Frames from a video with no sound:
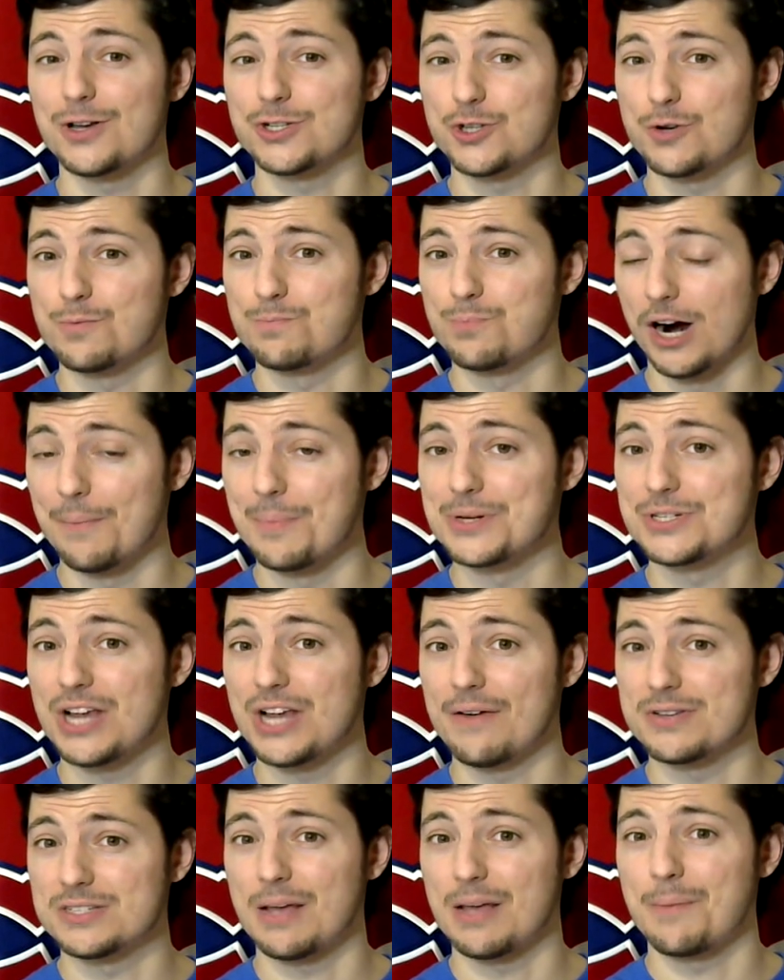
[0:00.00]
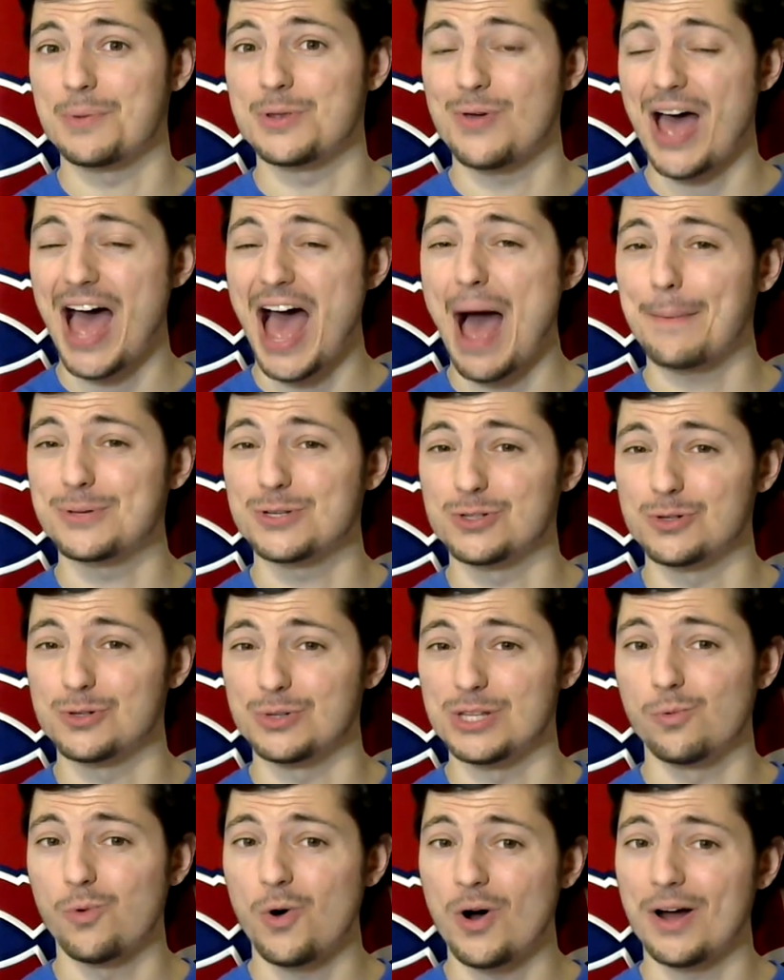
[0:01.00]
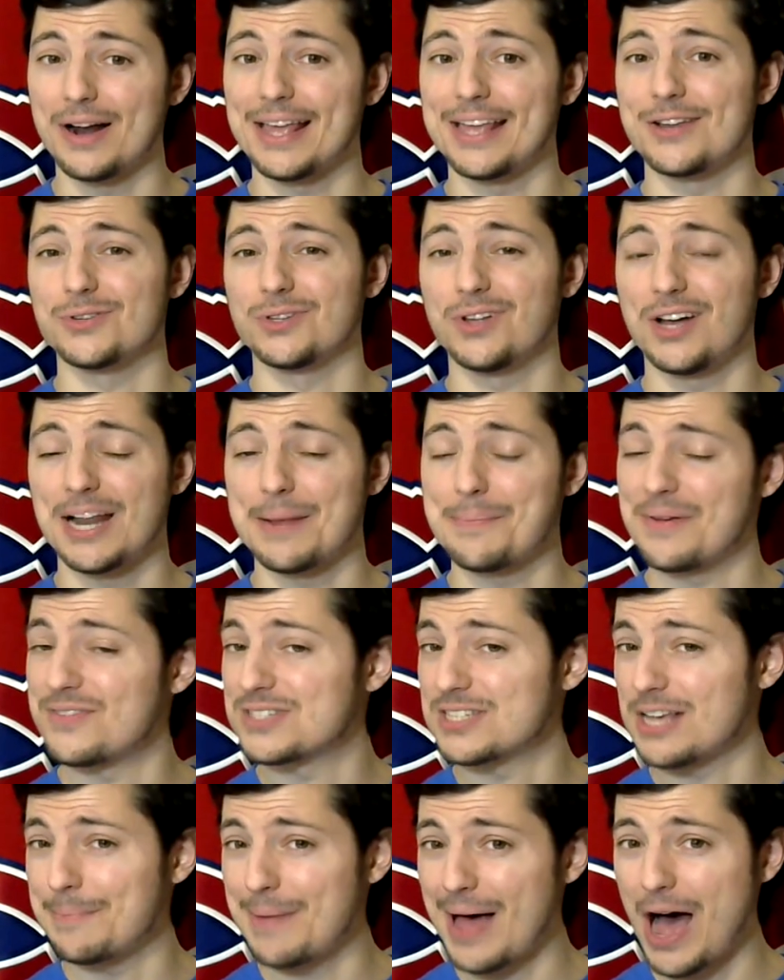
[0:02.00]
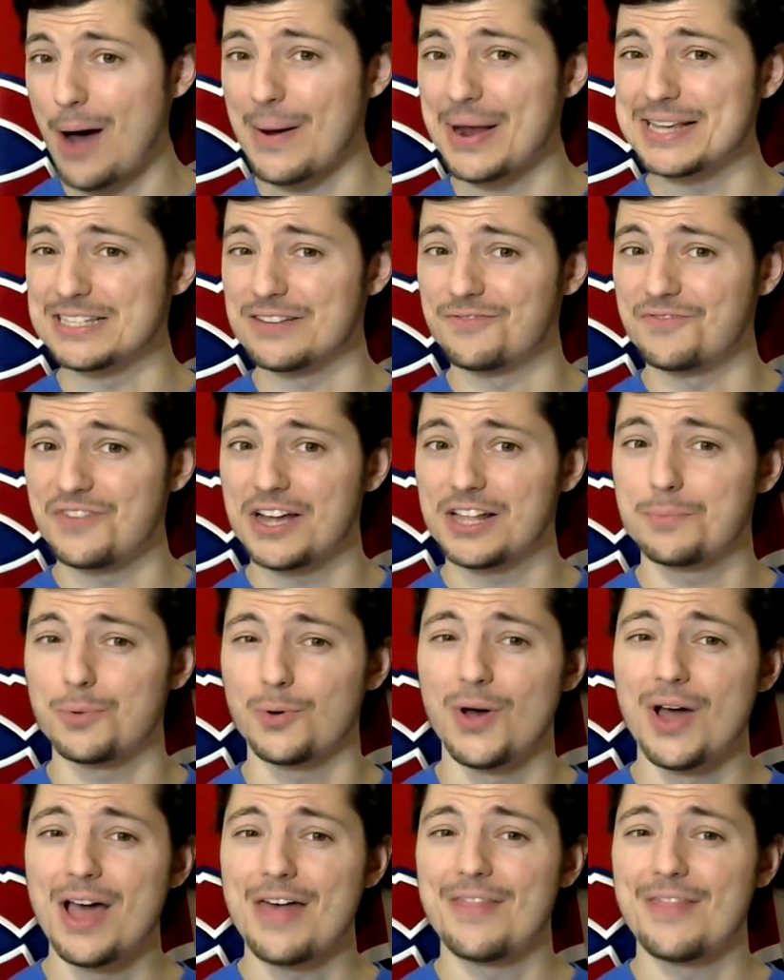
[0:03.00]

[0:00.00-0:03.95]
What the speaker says: So Barbashev is someone you absolutely want in your lineup if somehow he's available.